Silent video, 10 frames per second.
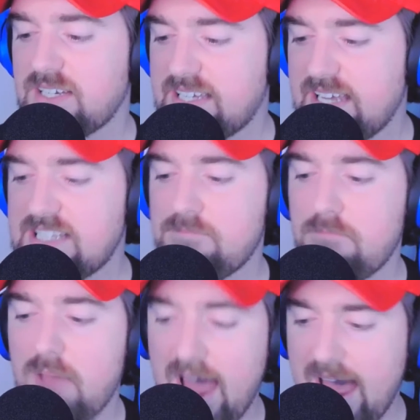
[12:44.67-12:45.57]
gets
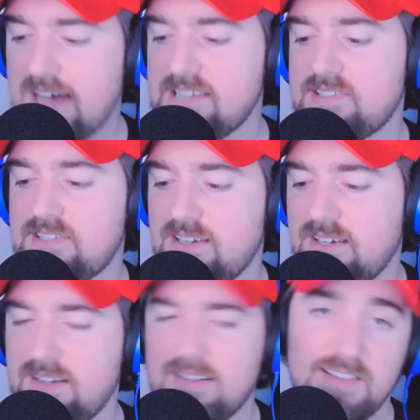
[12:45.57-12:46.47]
past
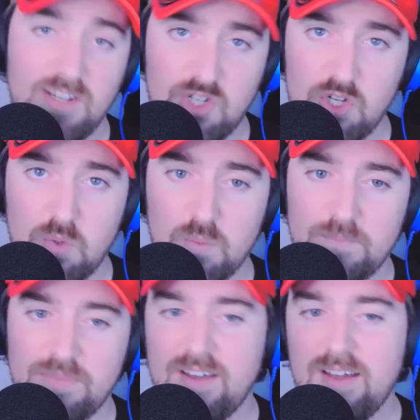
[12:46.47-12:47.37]
the 2.
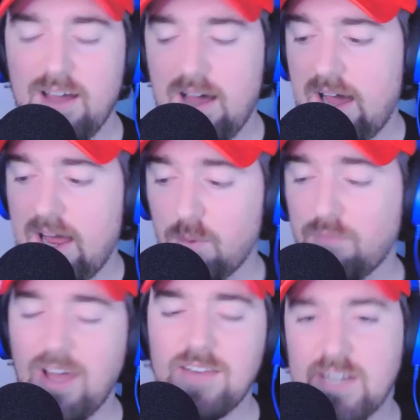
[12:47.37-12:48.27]
And we
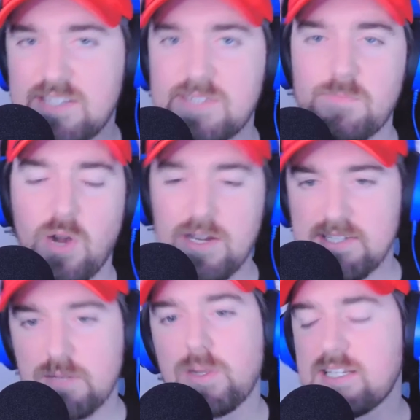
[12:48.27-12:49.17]
finally get some
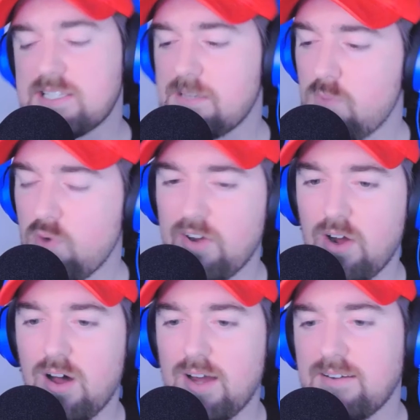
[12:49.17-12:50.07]
racing. We get some moving
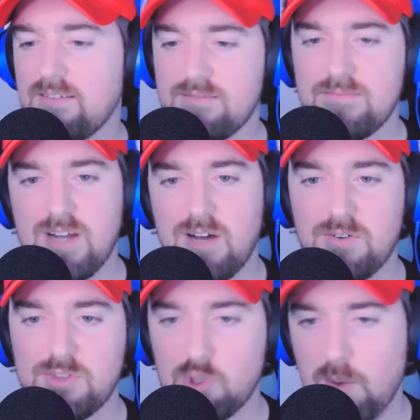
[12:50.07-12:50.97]
on,
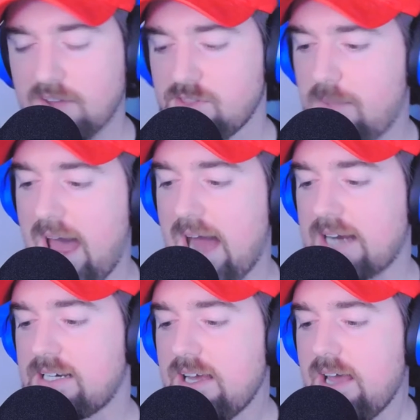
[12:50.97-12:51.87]
throughout the
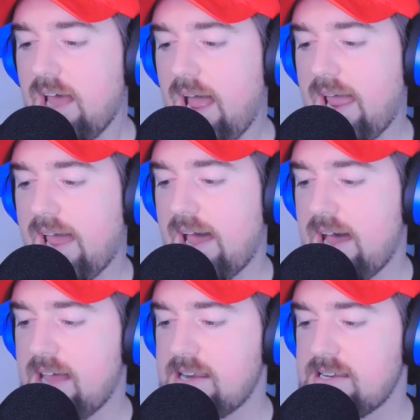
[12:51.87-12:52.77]
pack.
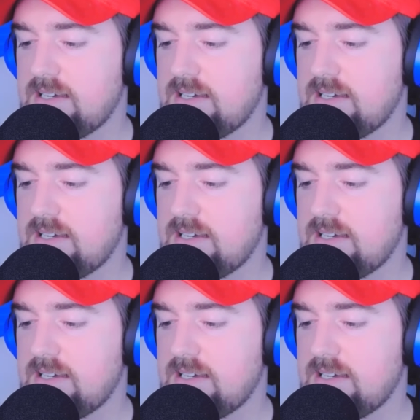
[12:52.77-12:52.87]
And